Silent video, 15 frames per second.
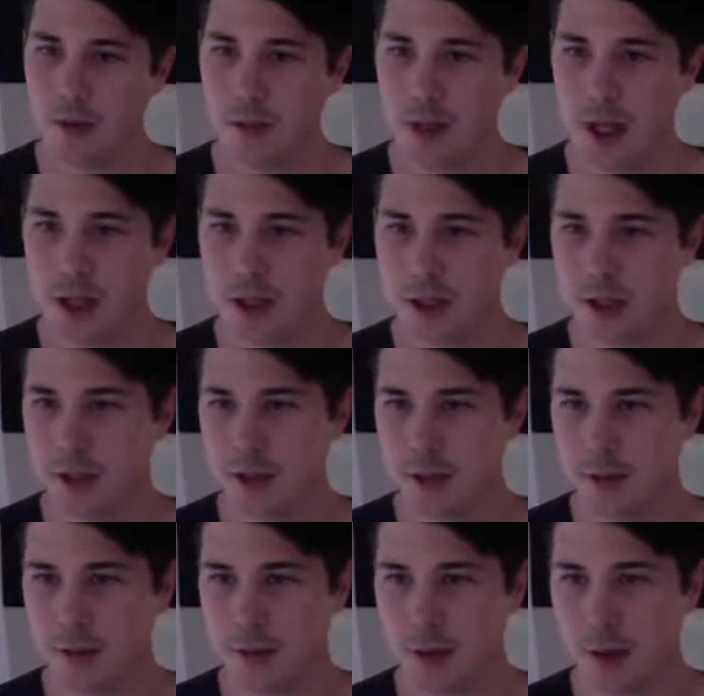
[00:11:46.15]
Peach
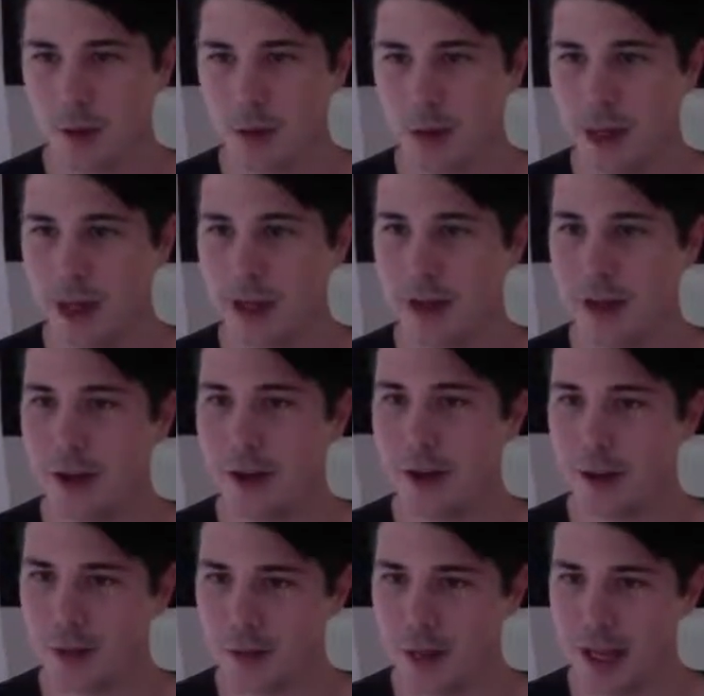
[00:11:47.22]
is probably
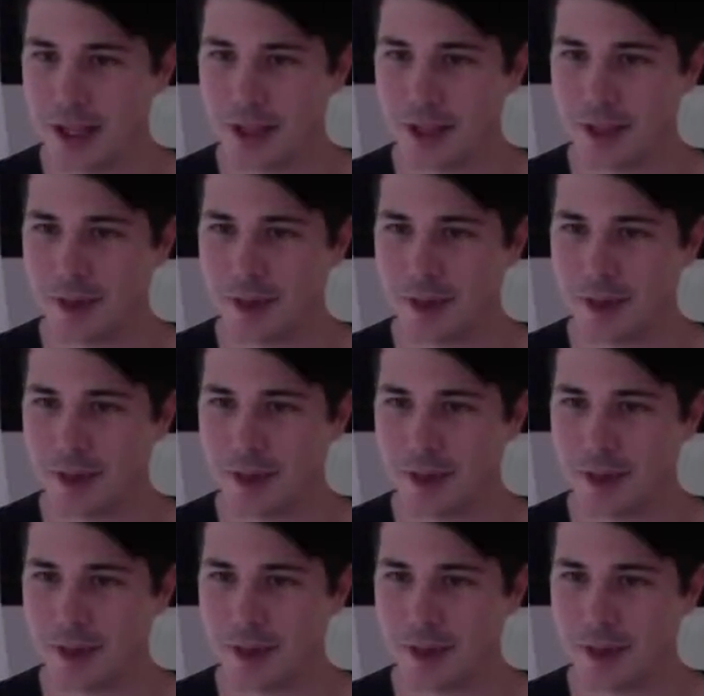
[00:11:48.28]
not the best